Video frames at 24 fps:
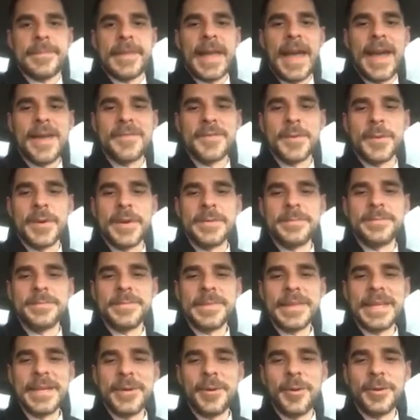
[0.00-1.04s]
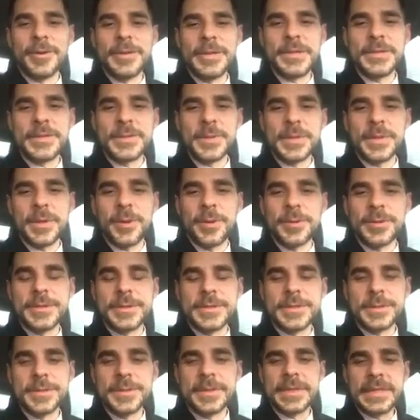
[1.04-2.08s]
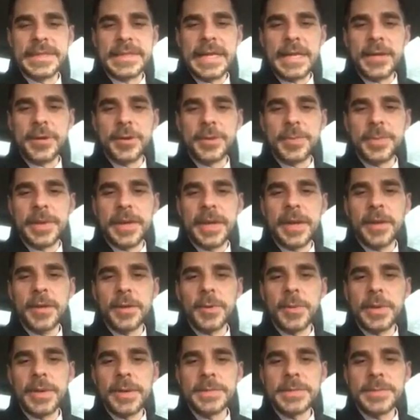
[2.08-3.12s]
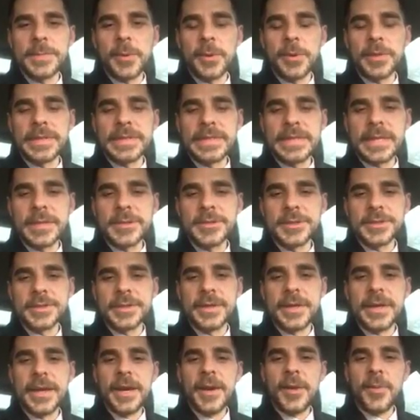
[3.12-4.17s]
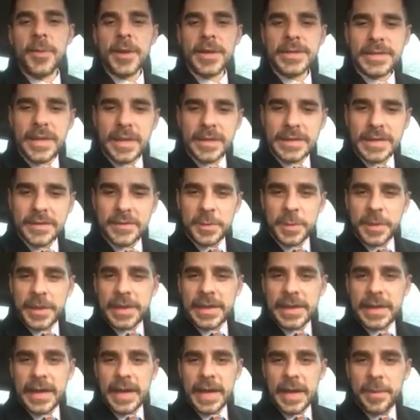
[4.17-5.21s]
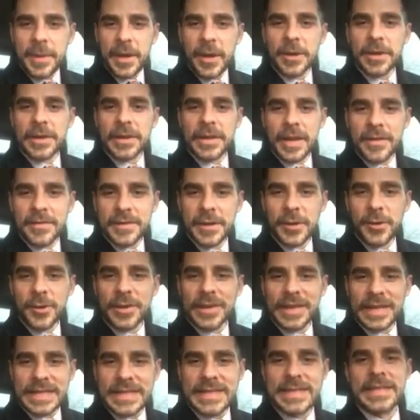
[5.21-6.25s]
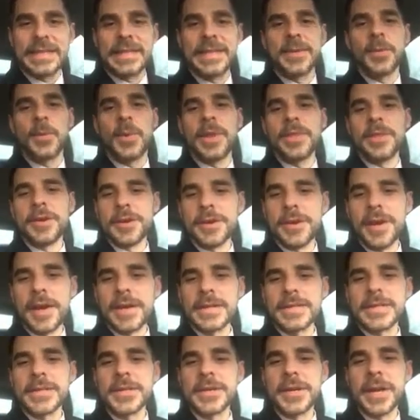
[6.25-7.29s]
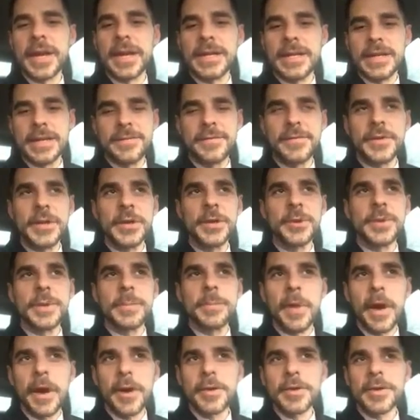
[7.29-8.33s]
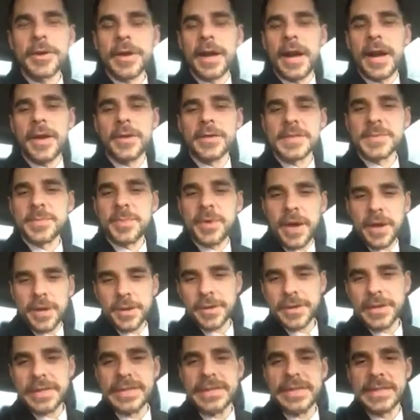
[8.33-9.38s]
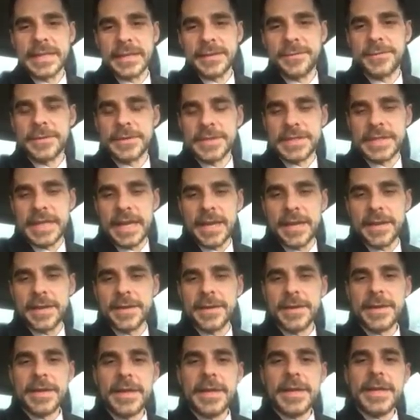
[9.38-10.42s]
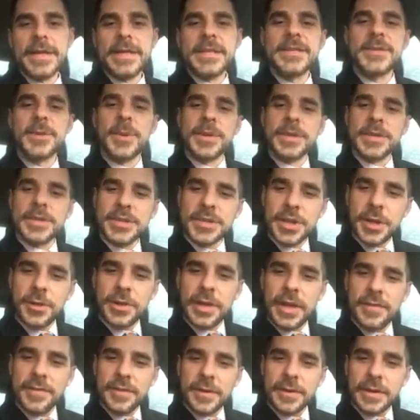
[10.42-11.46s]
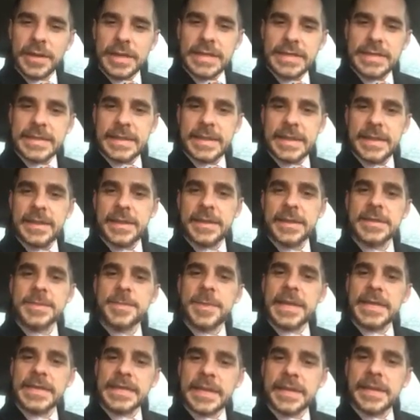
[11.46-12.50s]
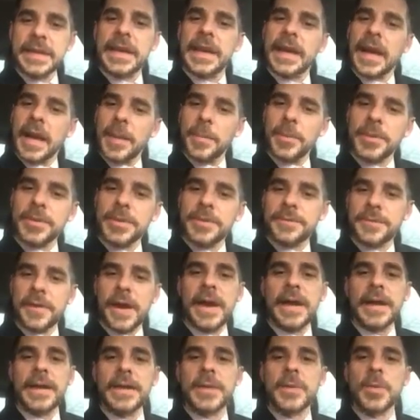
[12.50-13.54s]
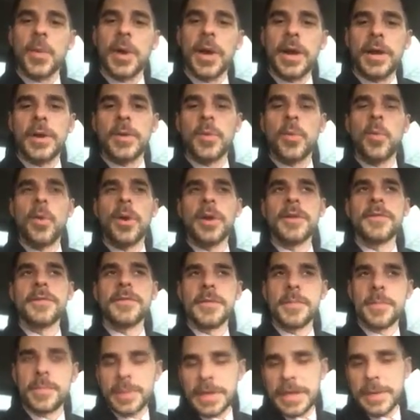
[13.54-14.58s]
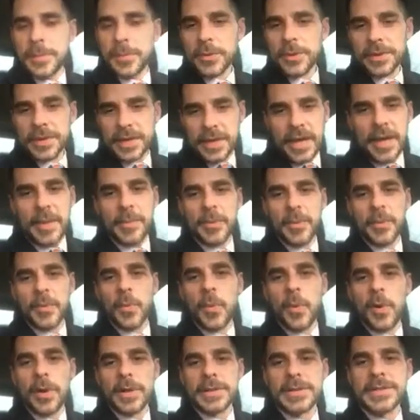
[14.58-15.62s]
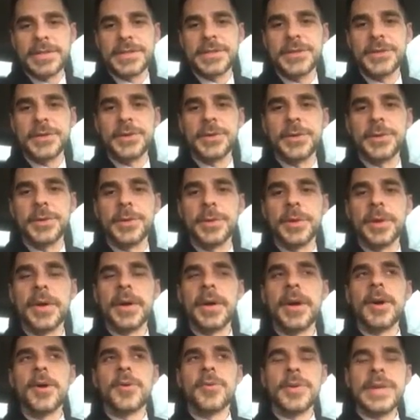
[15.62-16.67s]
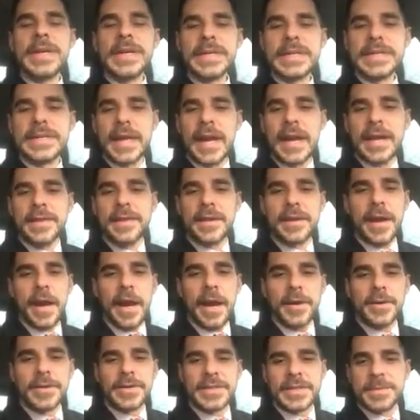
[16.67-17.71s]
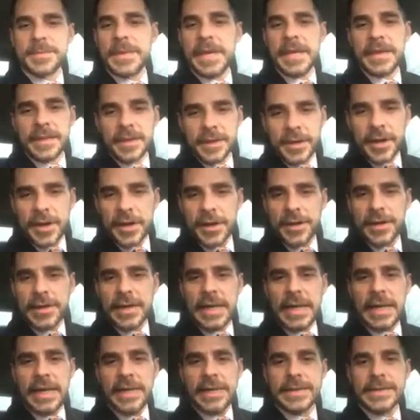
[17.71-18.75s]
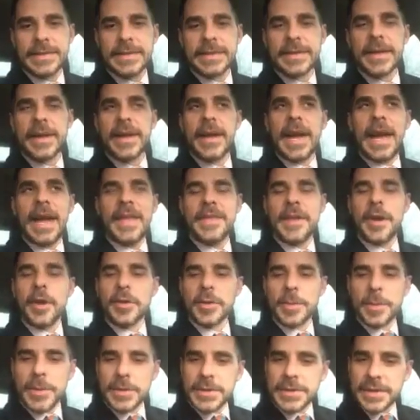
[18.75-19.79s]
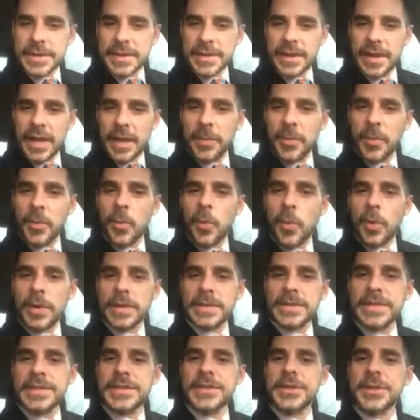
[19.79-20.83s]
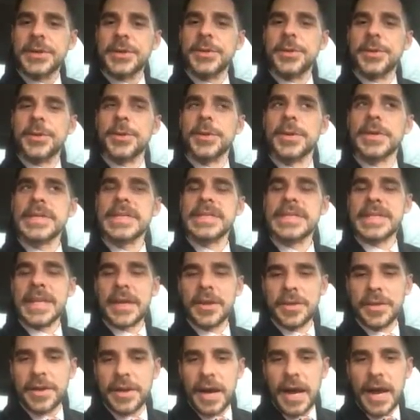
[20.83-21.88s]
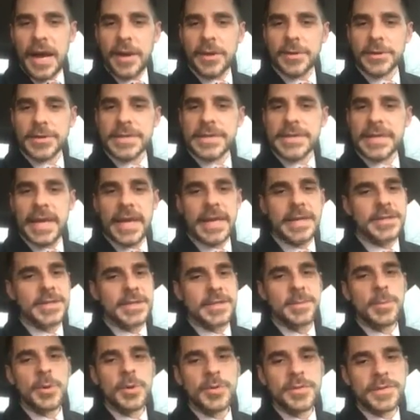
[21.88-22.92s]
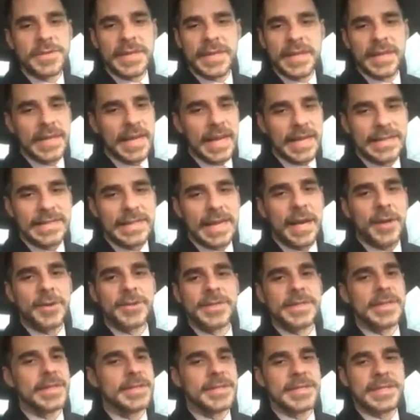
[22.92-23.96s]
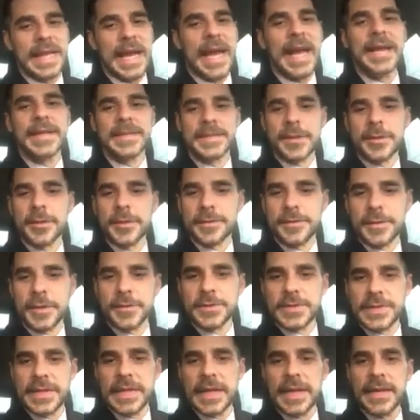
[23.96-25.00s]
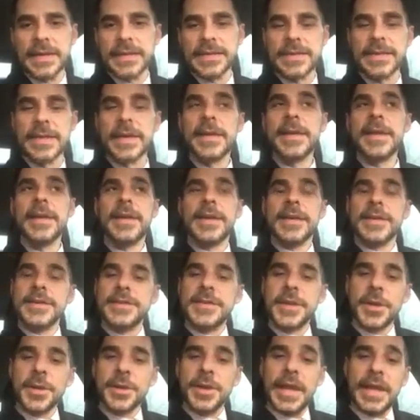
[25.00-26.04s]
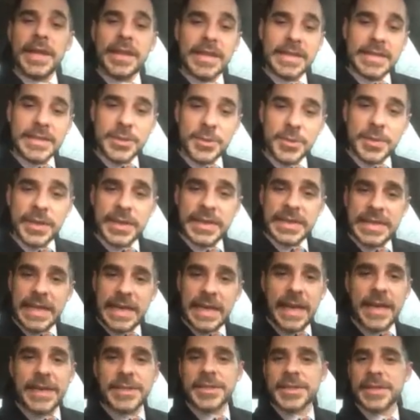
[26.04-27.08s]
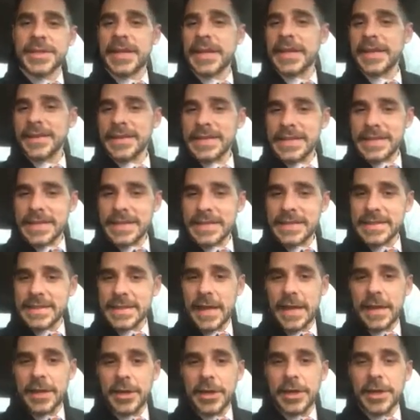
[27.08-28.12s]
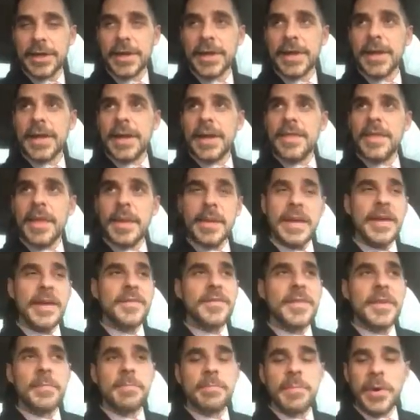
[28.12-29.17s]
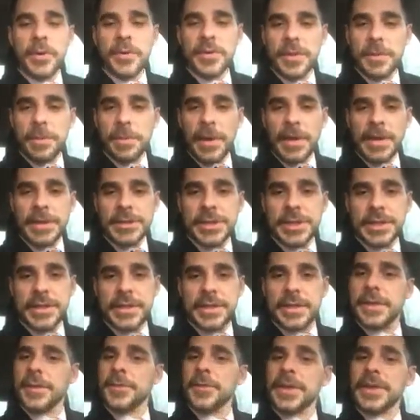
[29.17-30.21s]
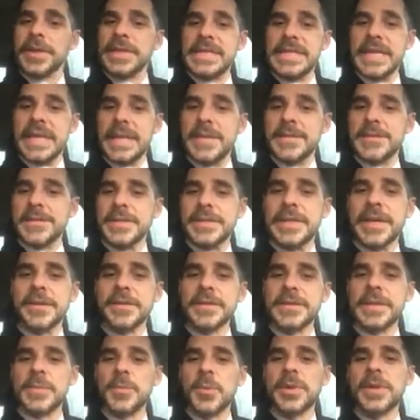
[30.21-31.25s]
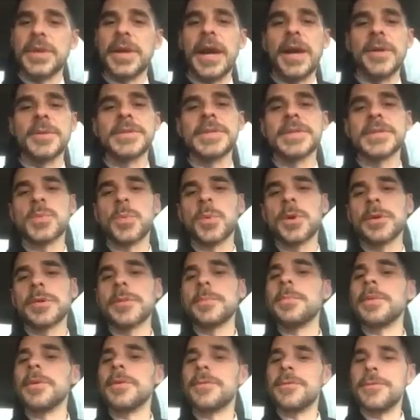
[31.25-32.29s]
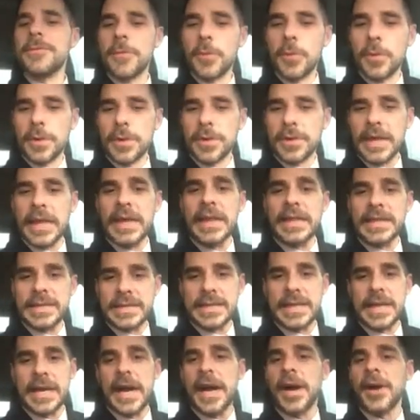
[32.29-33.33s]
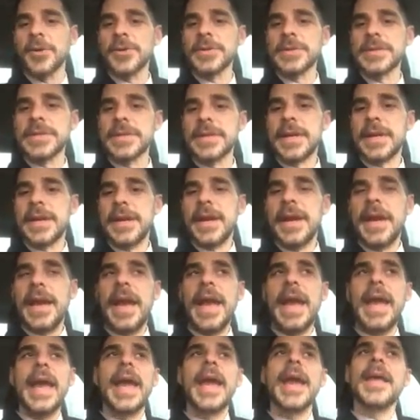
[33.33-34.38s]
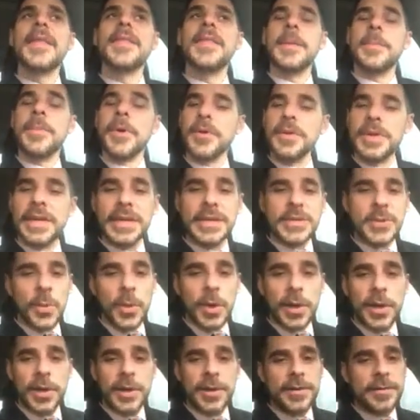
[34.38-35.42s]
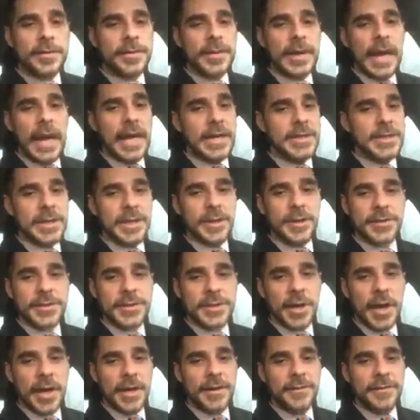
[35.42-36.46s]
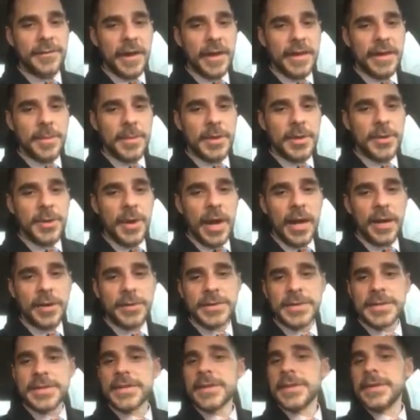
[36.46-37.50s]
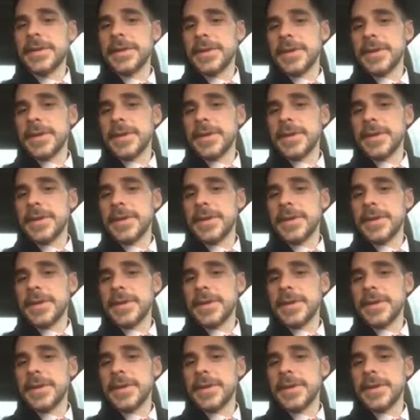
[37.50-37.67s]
Hi everyone, Linn Holdhusen with the Holdhusen Real Estate Group at Keller Williams, Portland Central. I want to talk to everybody today about love it or list it and whether or not it's a good idea for you to remodel your house prior to listing it for sale. So on the show Love It or List It, there's basically a couple divided where one of the people in the couple wants to redesign their house to meet their current needs, and the other person in the couple wants to sell their house and just move to the next house that just has all of those things. So they enlist a real estate agent, they enlist a designer, they give them both a budget. The real estate agent tells them what their house is worth before they list the house, and they both get to work. Agent goes trying to find them a new house,